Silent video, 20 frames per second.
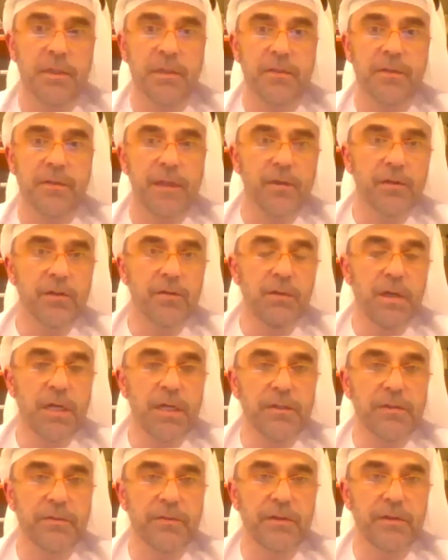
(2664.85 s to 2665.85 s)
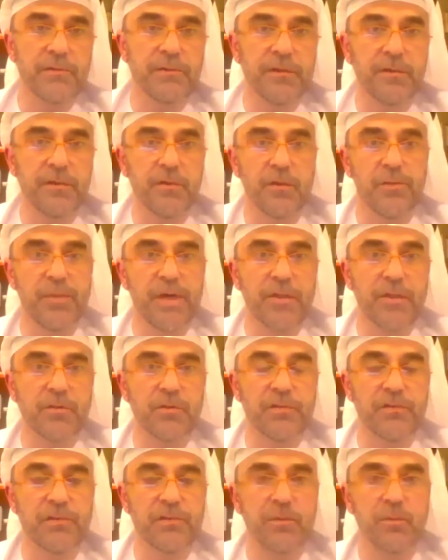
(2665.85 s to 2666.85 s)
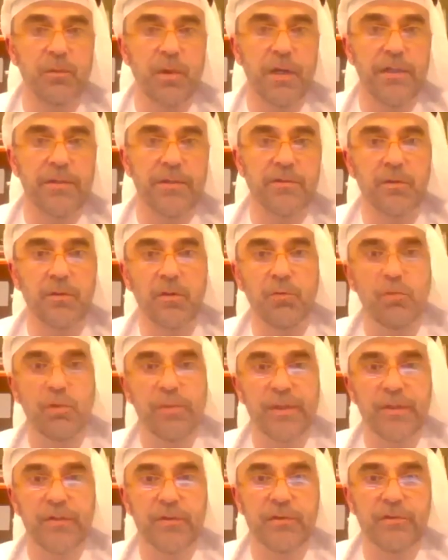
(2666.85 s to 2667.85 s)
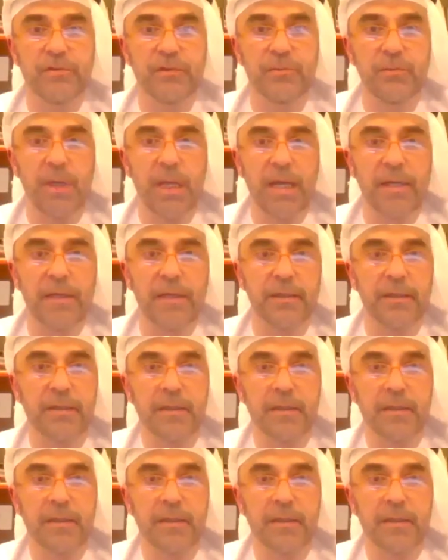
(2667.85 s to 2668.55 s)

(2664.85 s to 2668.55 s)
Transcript: they look around and they see all men dressed in white, all women dressed in black,